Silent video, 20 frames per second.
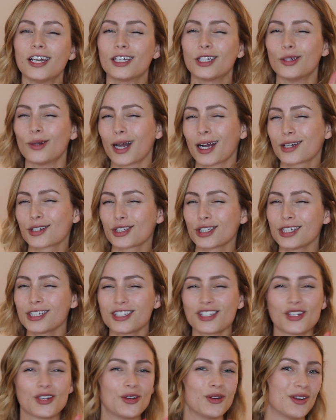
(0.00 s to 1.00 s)
You actually
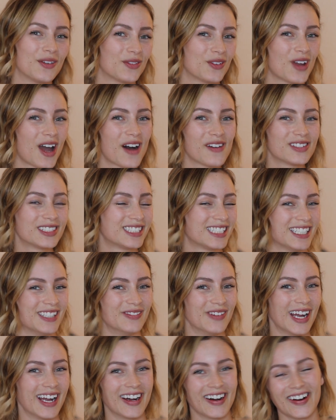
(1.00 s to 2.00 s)
do if you have a
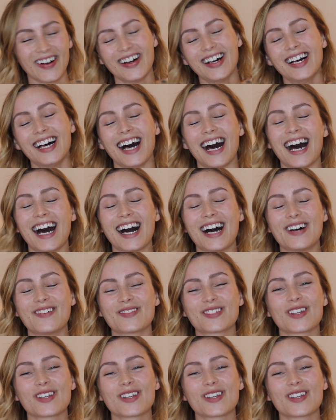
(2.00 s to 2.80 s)
Gmail.